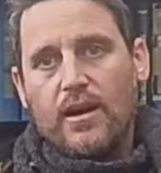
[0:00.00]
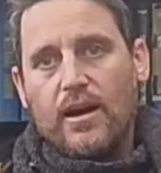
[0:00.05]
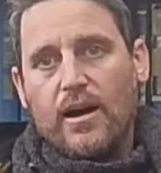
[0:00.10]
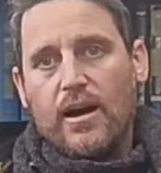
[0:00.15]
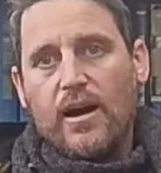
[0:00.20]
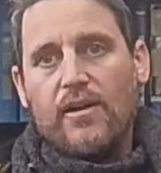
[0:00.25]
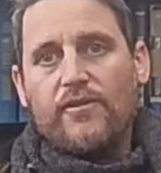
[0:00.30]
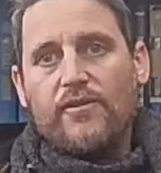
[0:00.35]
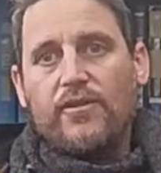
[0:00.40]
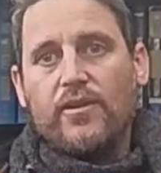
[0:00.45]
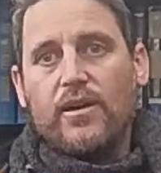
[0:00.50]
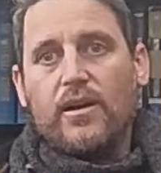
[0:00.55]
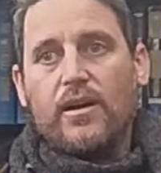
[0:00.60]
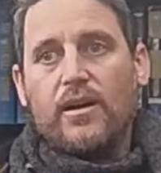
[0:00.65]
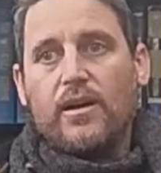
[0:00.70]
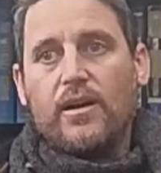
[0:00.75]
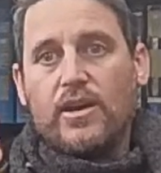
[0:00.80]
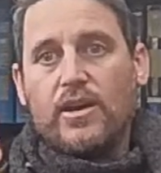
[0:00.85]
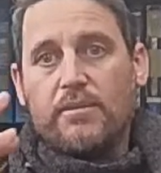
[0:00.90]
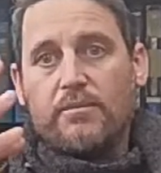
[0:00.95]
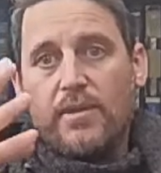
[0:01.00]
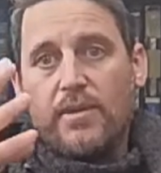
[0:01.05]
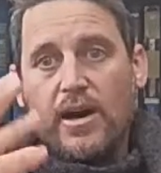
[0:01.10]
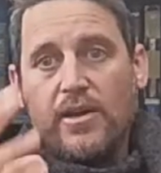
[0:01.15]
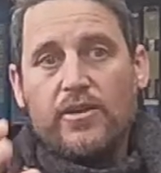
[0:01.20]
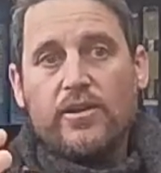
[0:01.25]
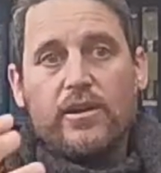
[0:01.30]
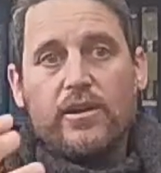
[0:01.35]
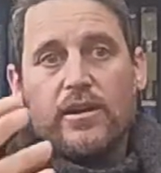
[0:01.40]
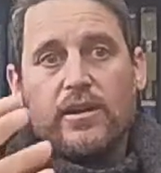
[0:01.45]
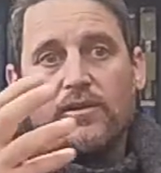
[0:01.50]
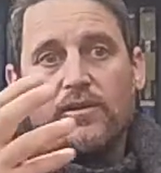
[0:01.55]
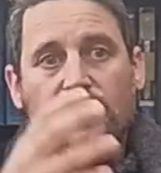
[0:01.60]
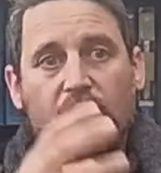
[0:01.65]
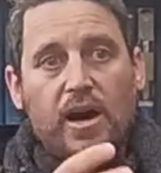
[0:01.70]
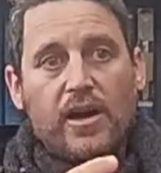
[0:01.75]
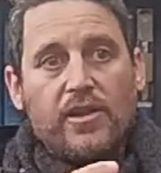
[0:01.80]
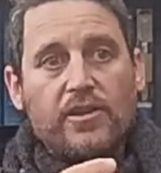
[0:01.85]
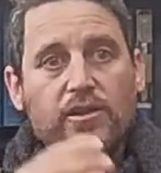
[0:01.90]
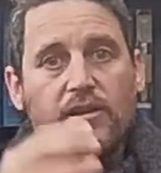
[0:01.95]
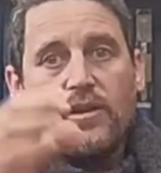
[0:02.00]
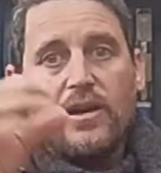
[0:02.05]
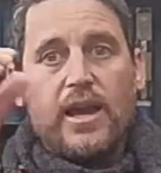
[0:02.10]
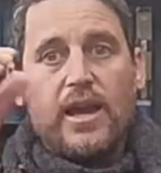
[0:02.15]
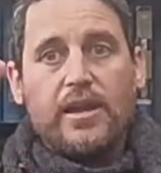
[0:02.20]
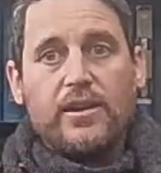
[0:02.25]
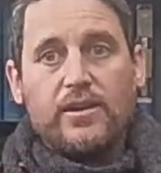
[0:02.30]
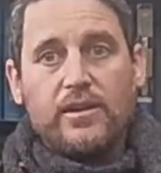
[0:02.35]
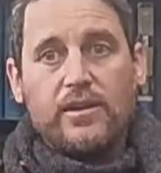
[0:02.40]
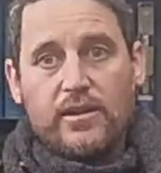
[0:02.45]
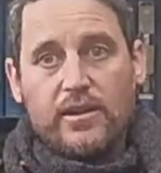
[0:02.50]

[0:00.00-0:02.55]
of, he had a mother and a father and